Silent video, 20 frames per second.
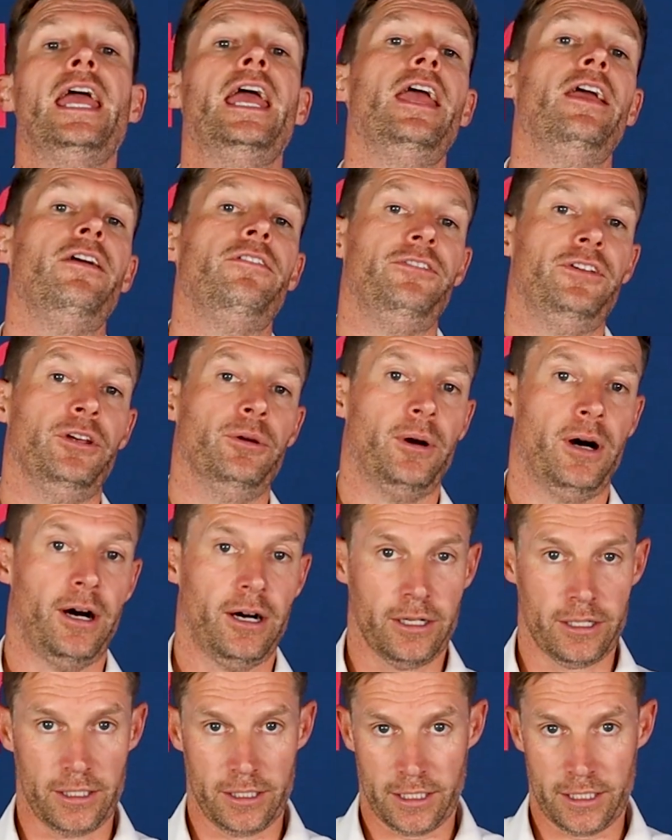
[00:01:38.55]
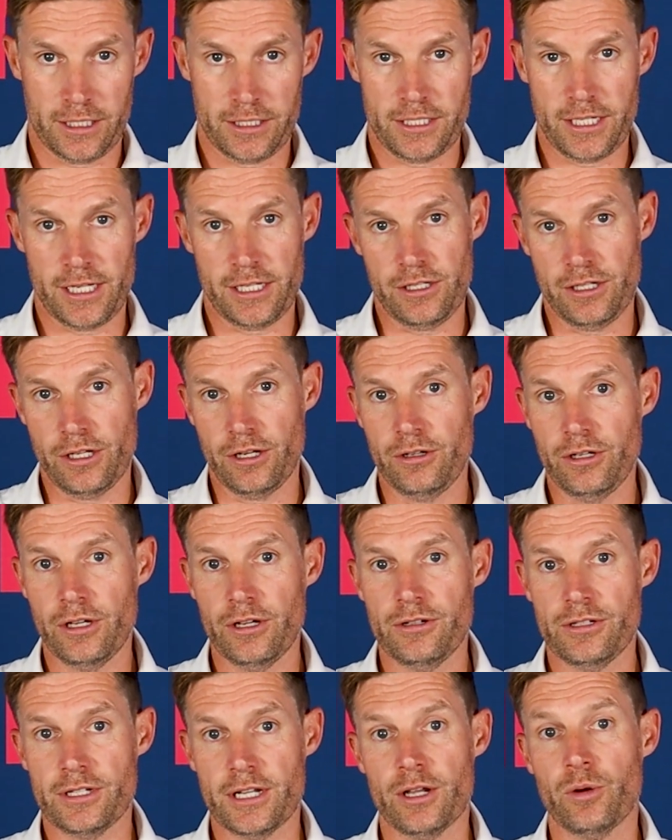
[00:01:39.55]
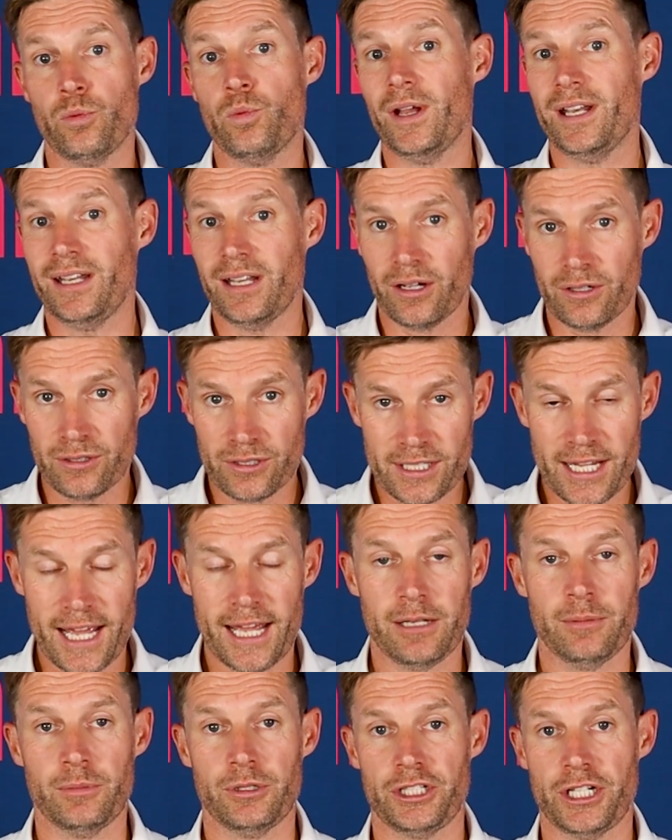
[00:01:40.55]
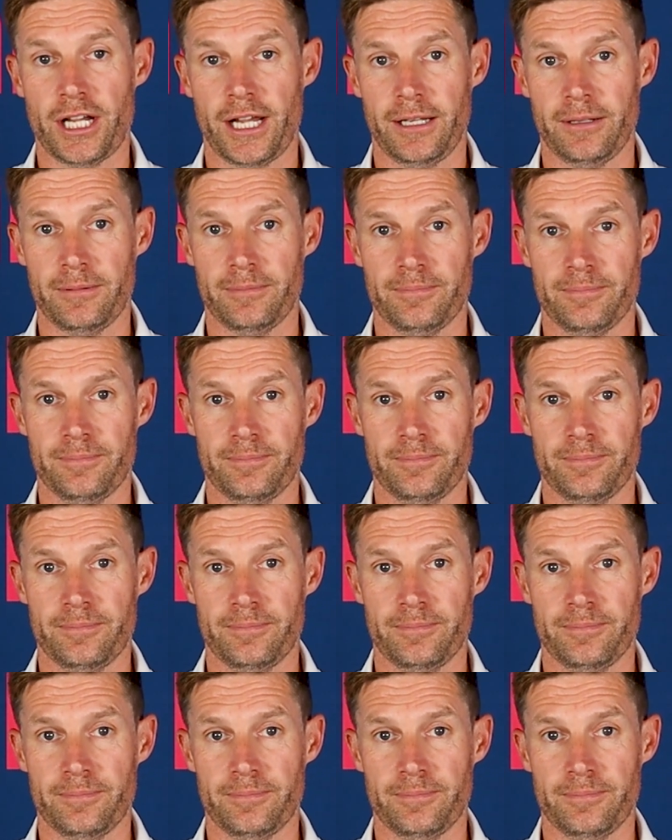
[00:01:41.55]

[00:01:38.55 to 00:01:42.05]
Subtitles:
if you are going to continue using a Windows 10 machine.